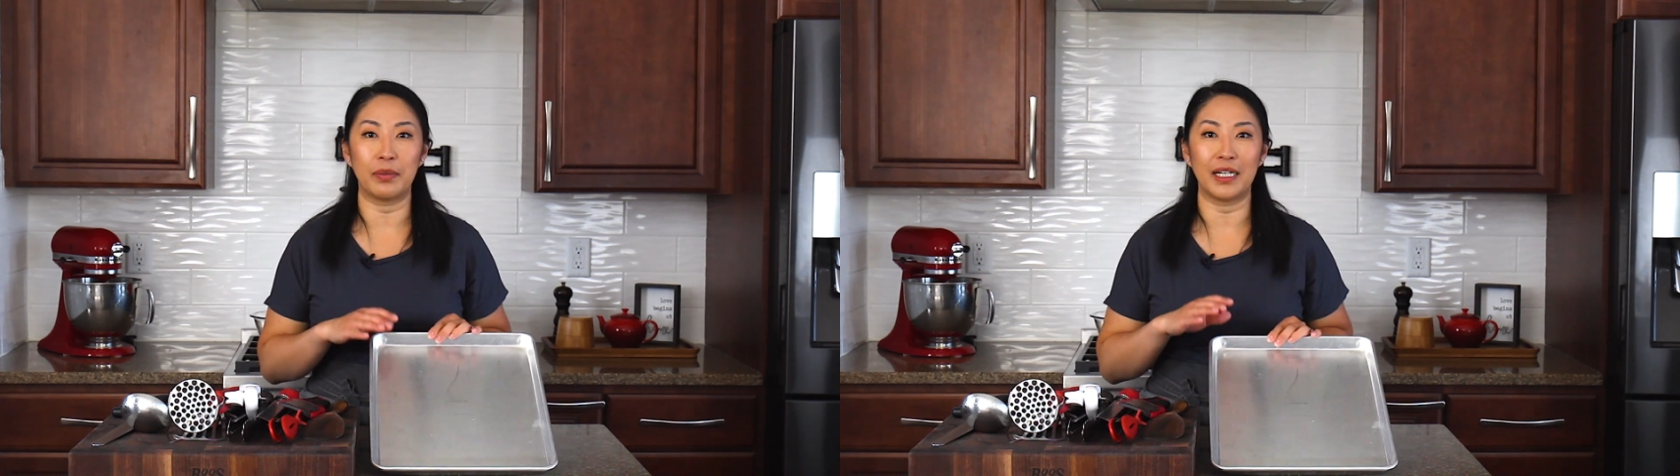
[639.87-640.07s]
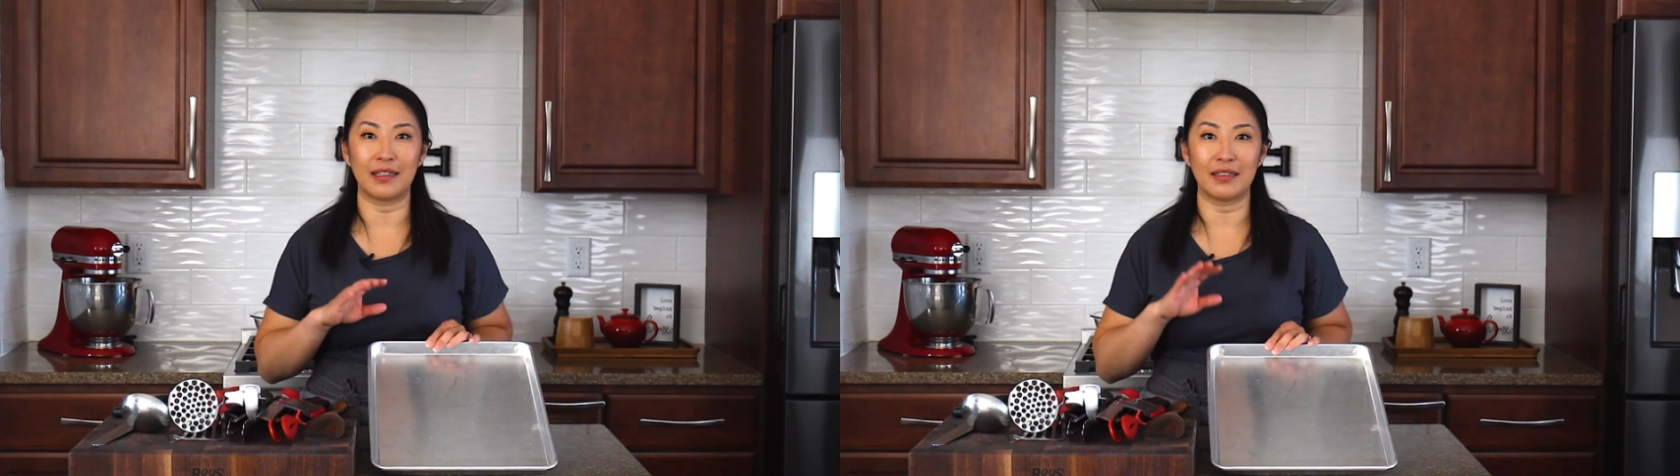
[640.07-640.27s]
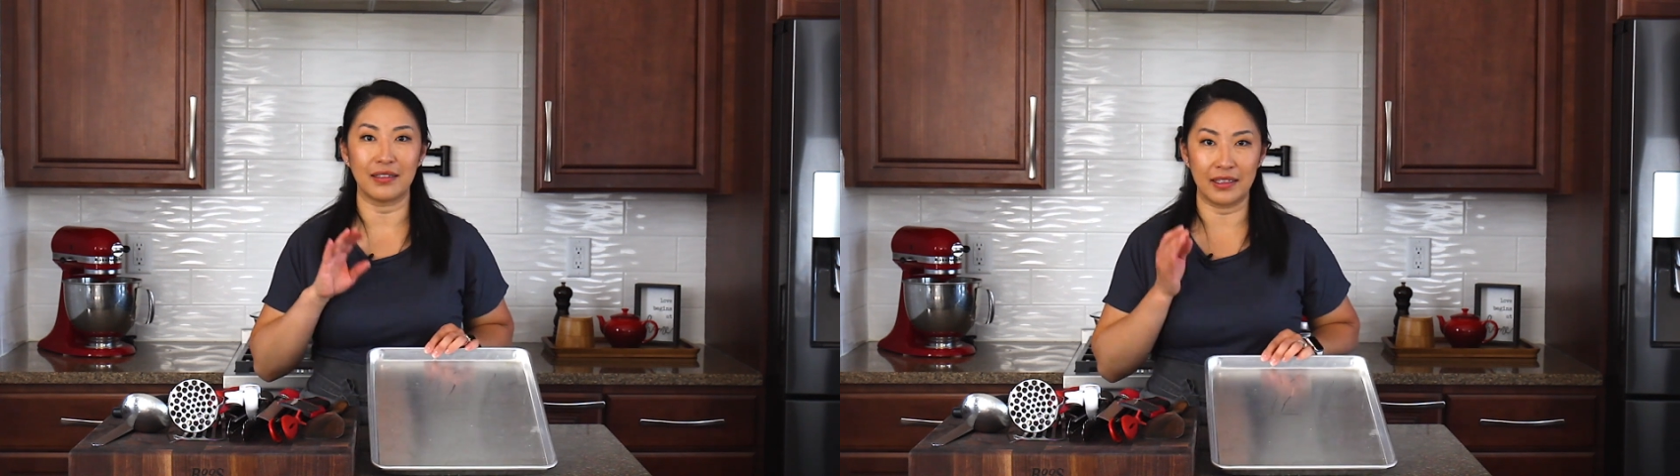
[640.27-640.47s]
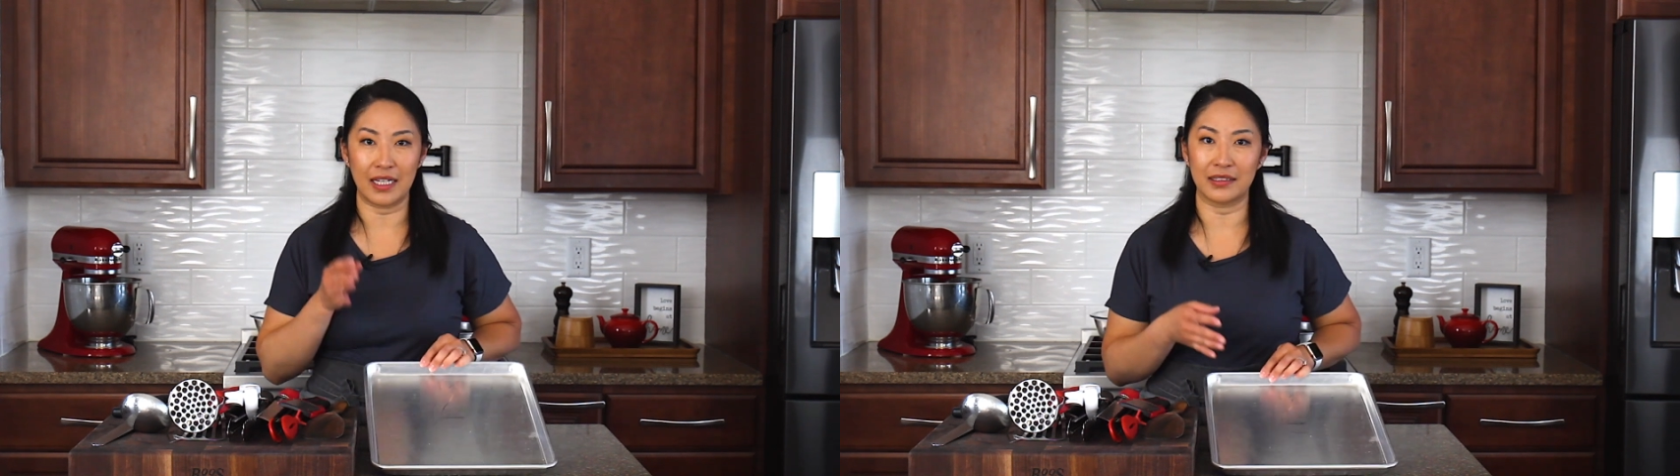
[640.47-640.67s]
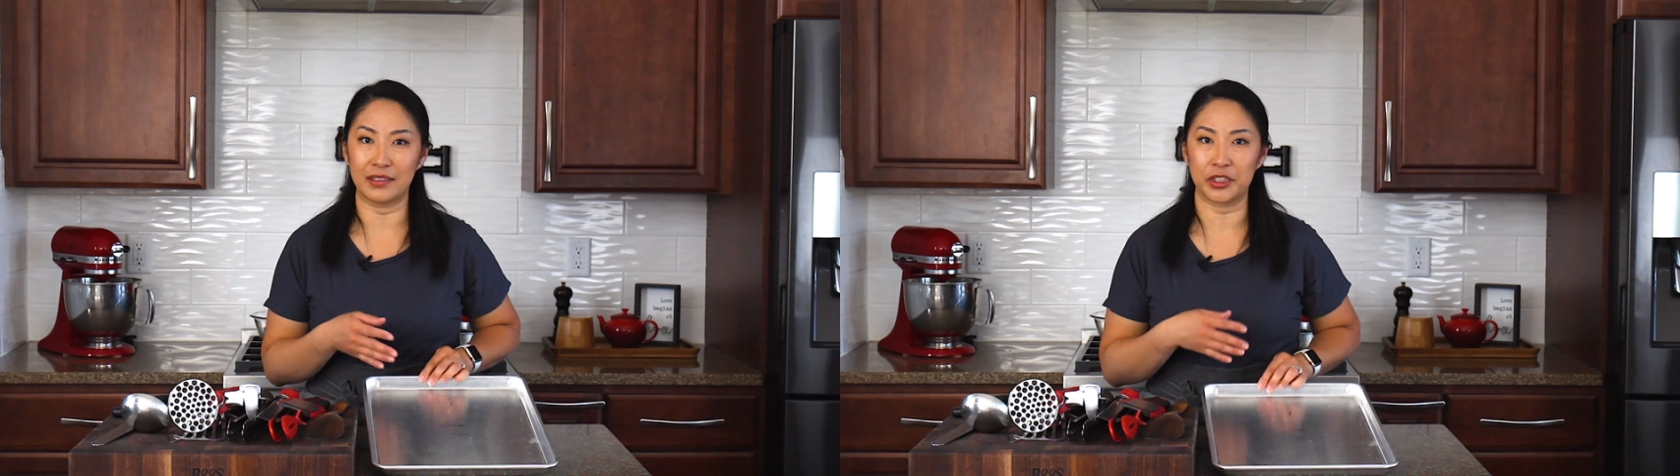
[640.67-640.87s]
but
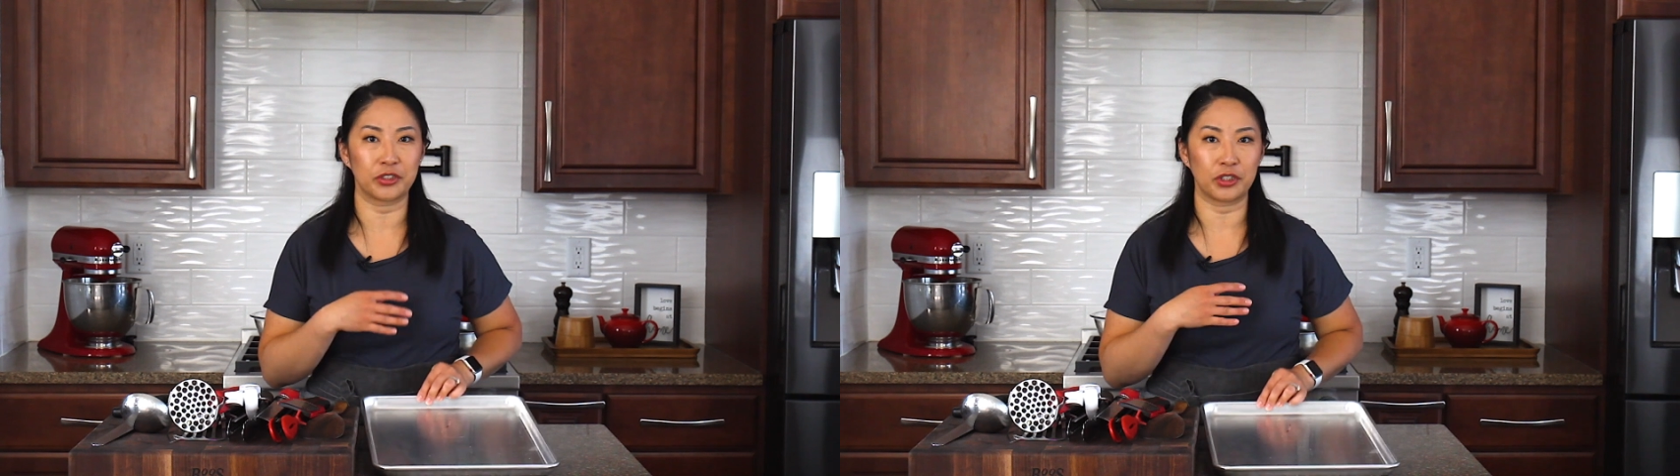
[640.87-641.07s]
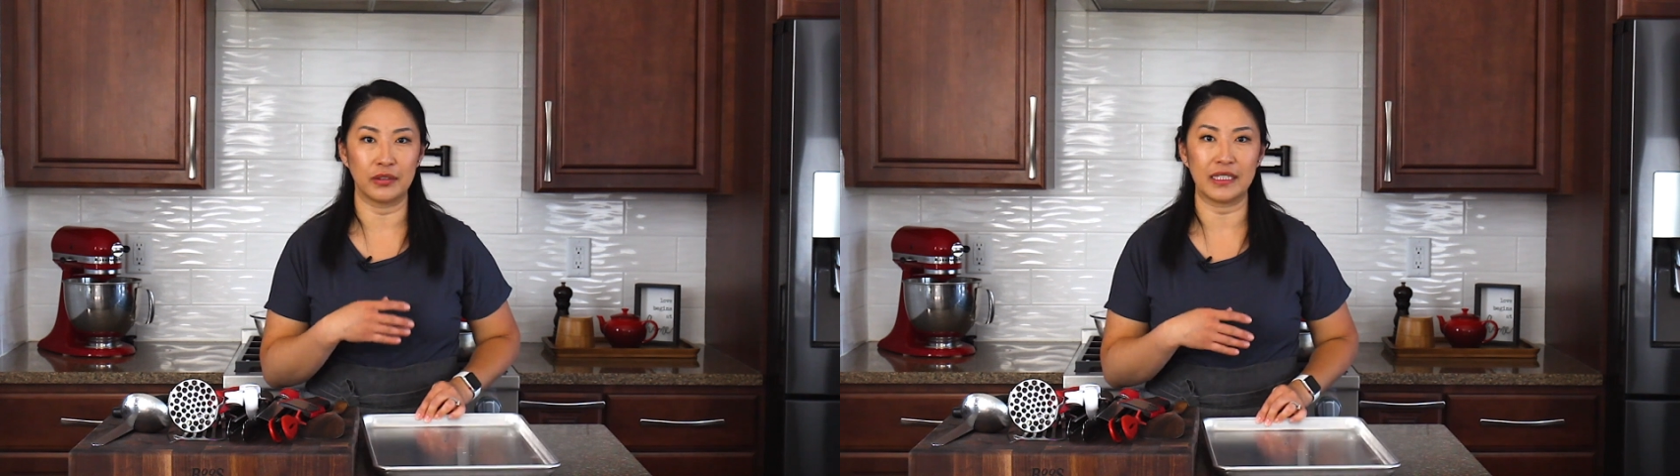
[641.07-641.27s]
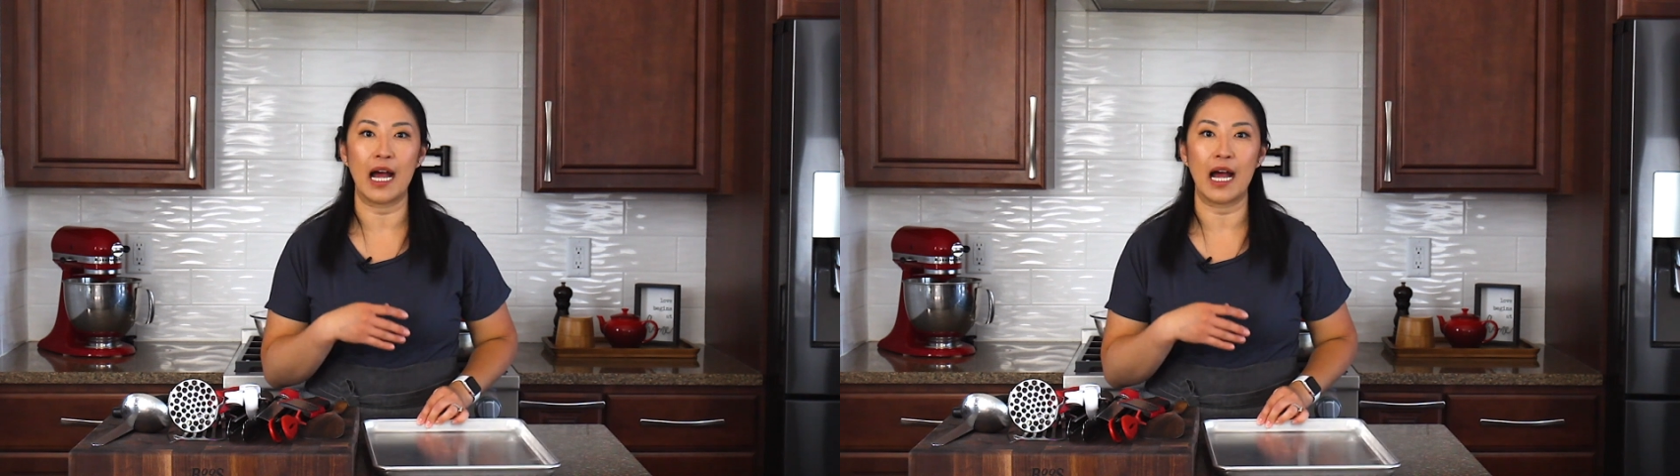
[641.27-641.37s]
that just shows